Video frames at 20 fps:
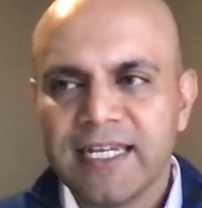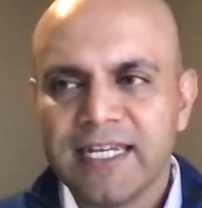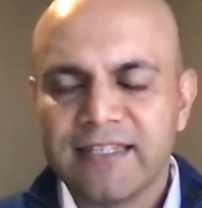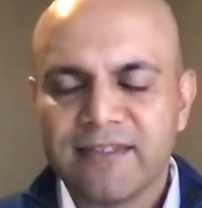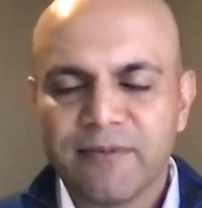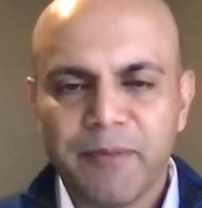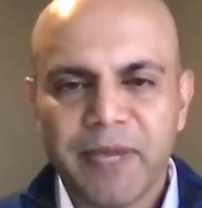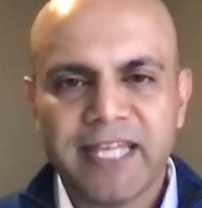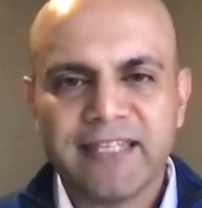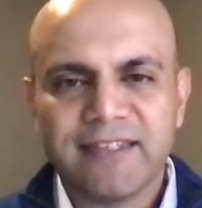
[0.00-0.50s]

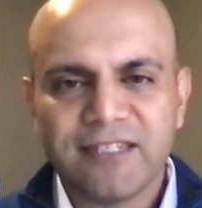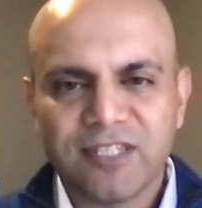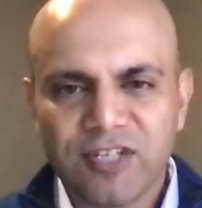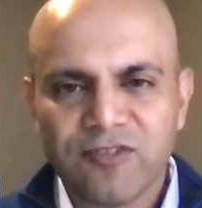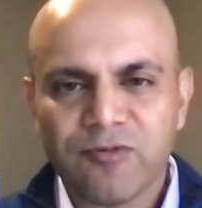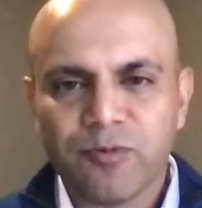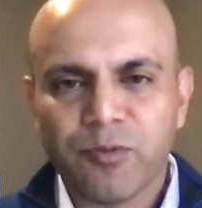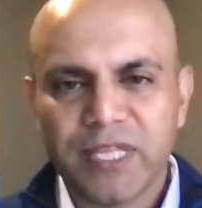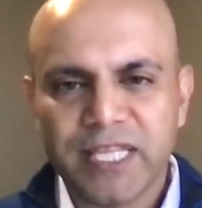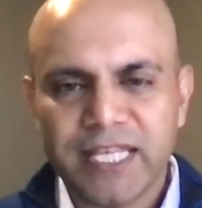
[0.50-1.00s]
it's amazing
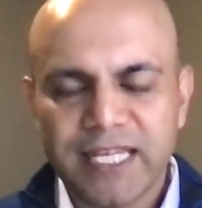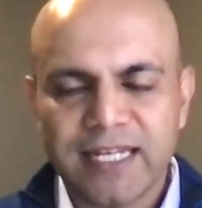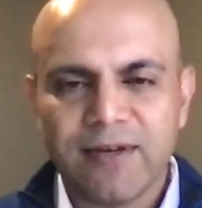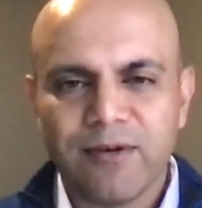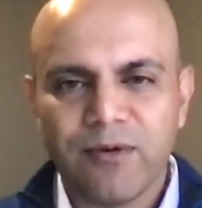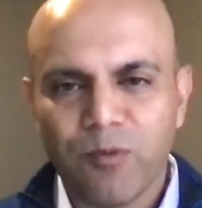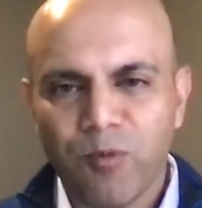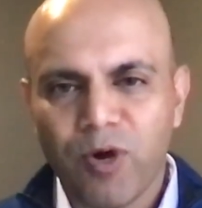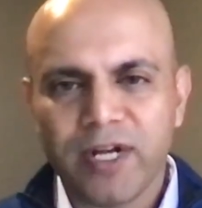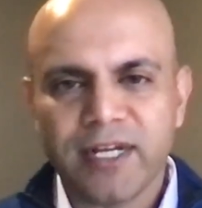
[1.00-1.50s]
just
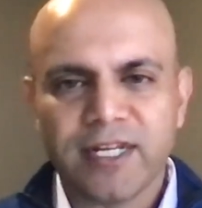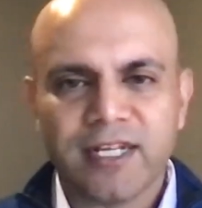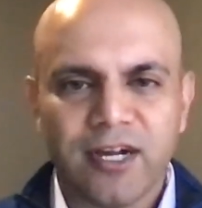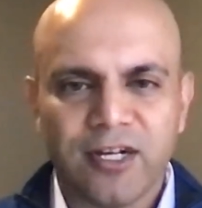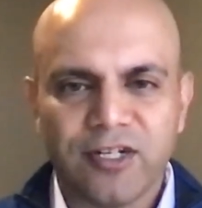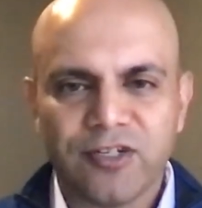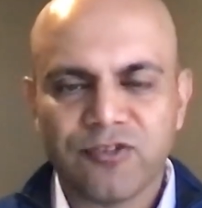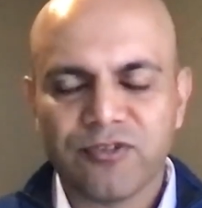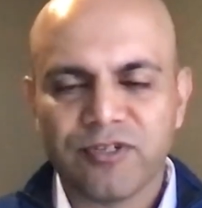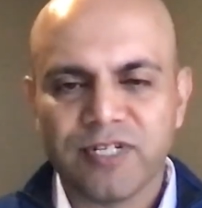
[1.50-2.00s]
within one
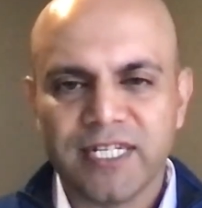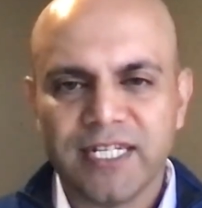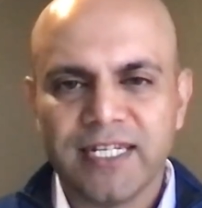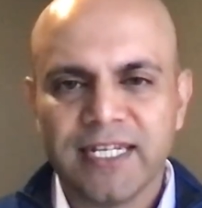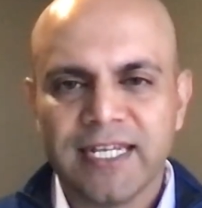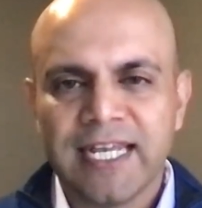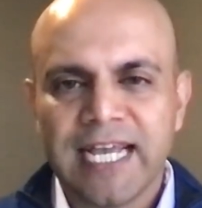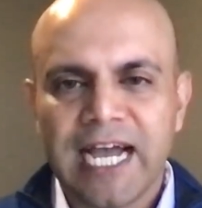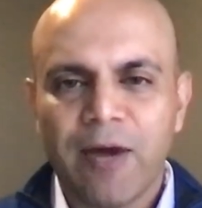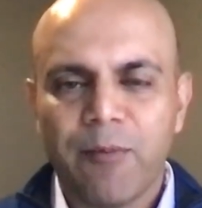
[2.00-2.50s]
country
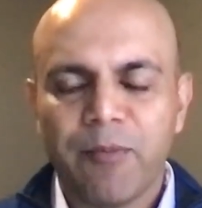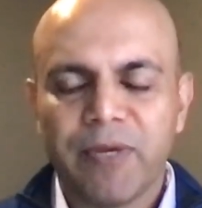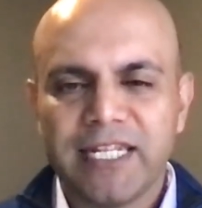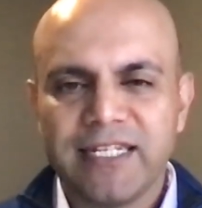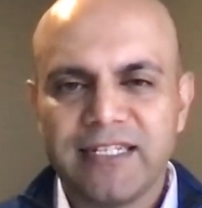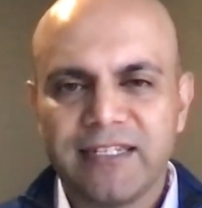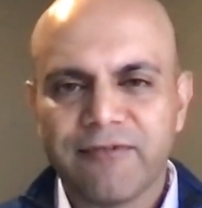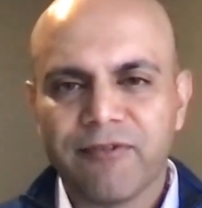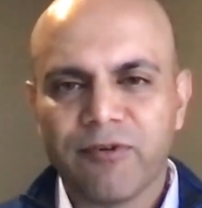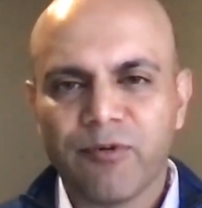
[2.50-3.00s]
how many
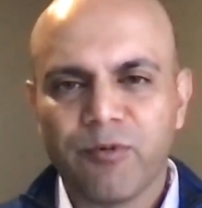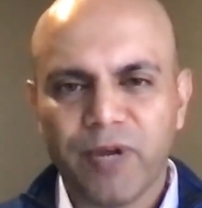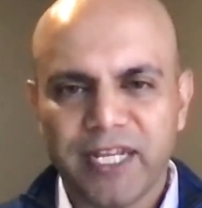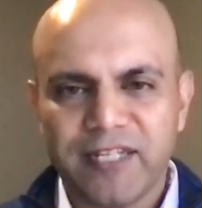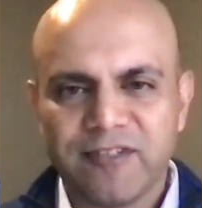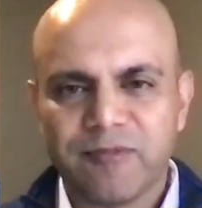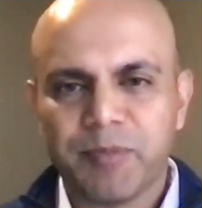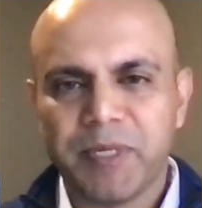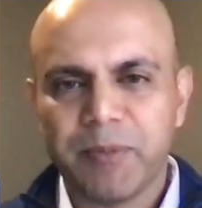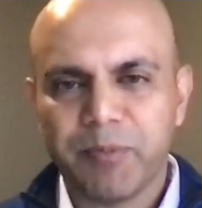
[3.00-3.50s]
different
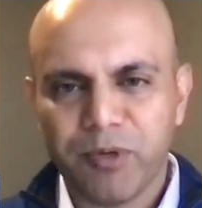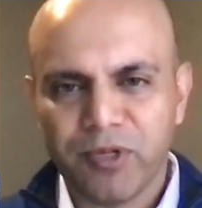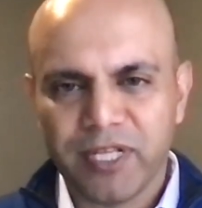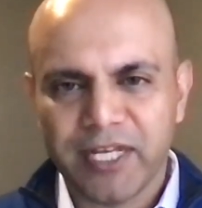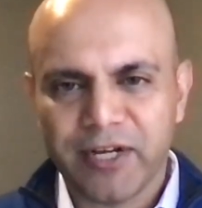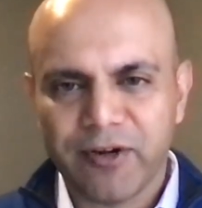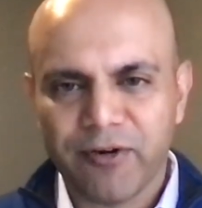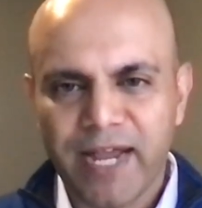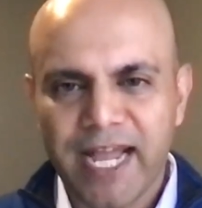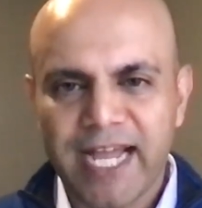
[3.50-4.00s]
ways people
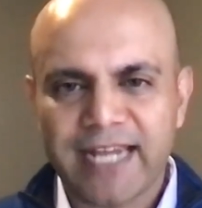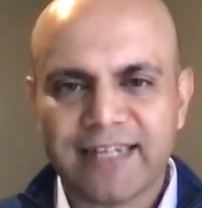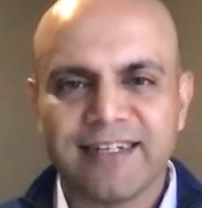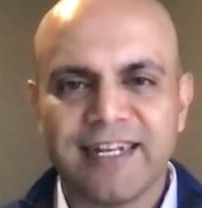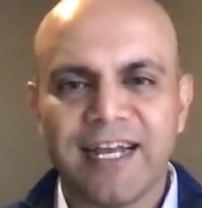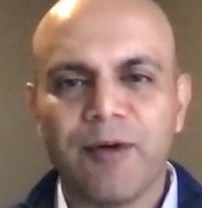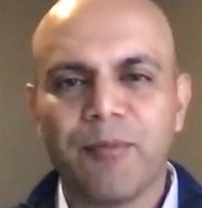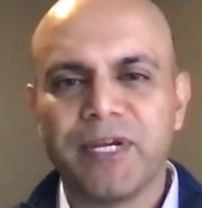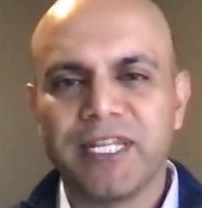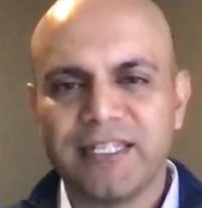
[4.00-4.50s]
interact
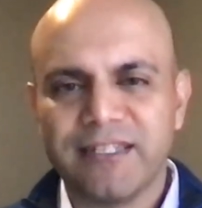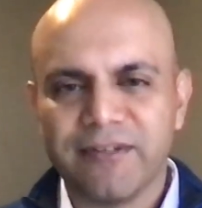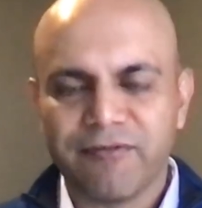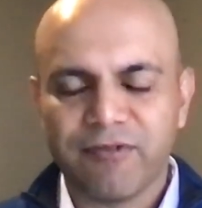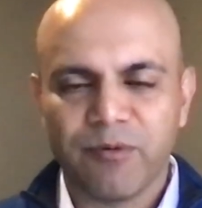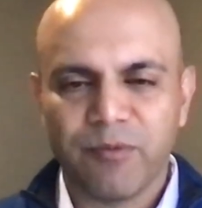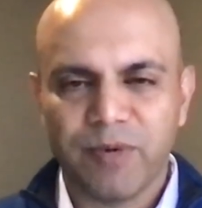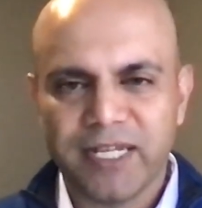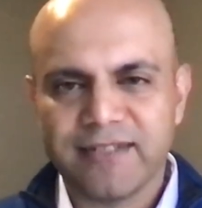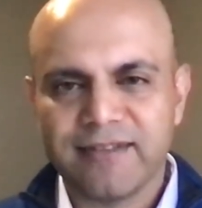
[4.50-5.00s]
and how many
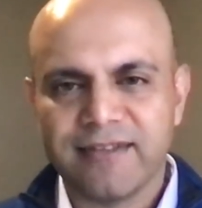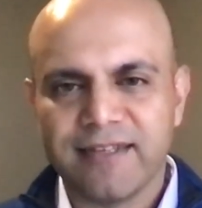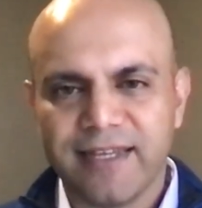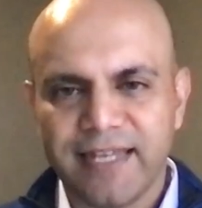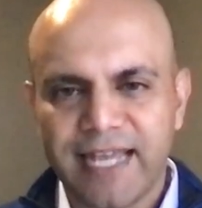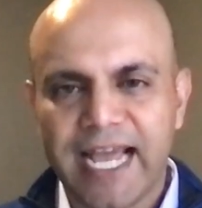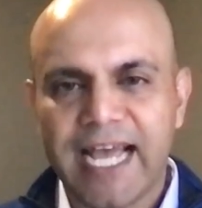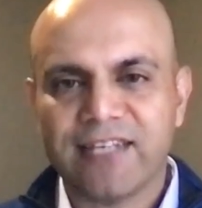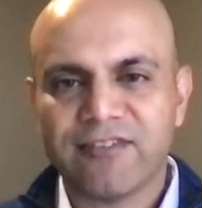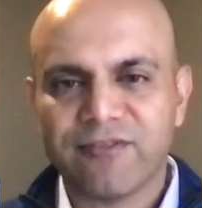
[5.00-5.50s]
different ways
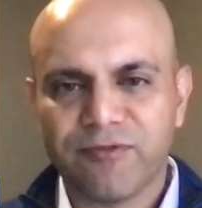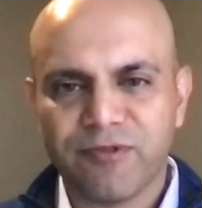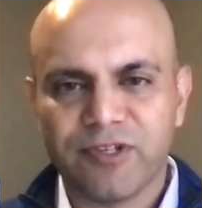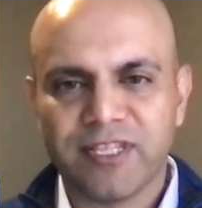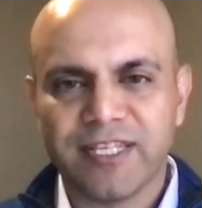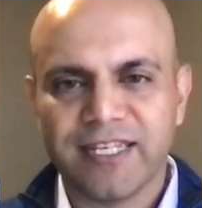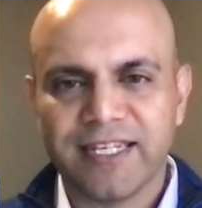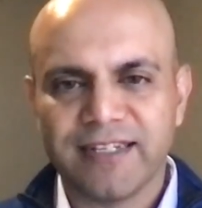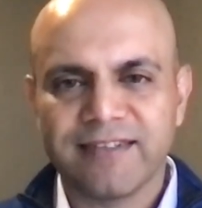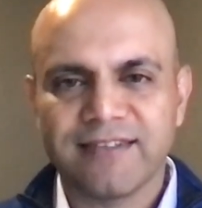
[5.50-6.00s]
they ask for
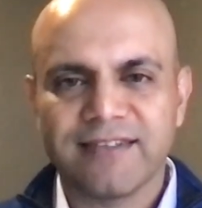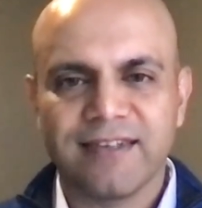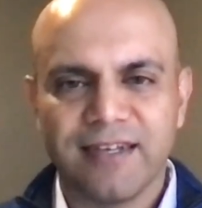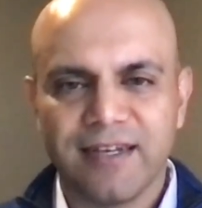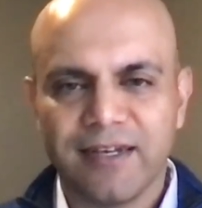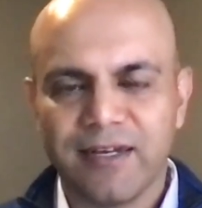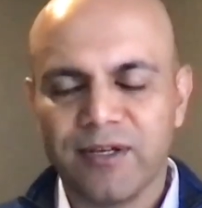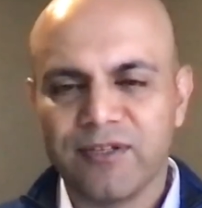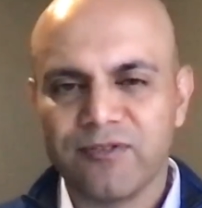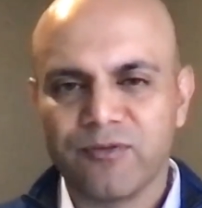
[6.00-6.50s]
things
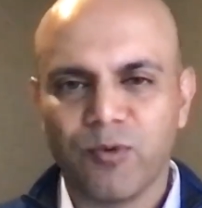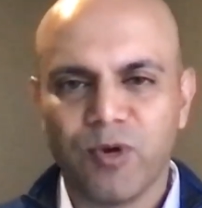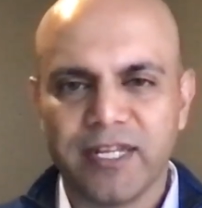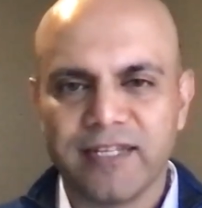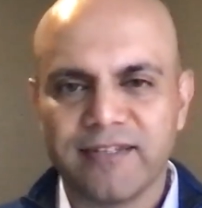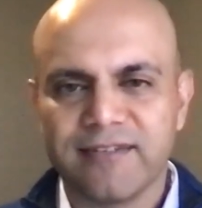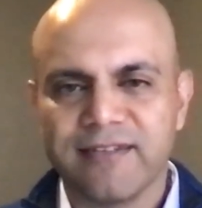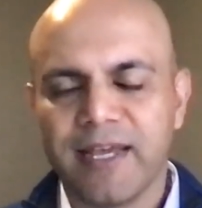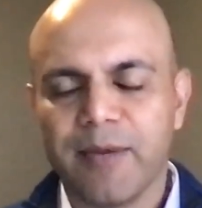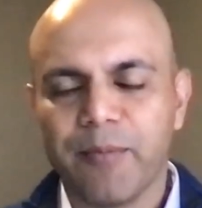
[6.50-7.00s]
is one
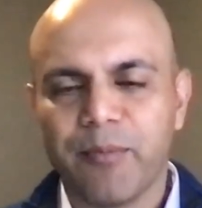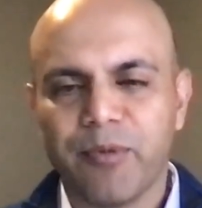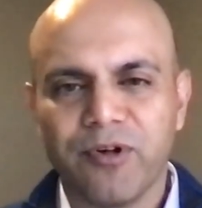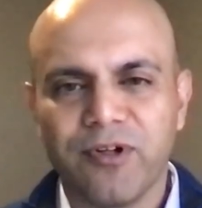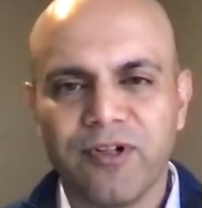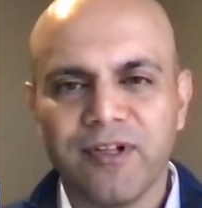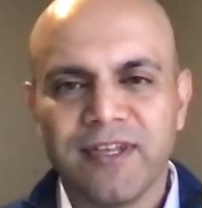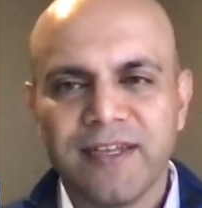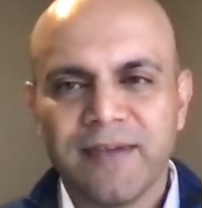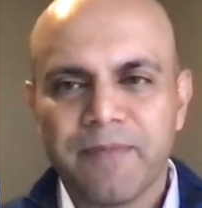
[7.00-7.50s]
example.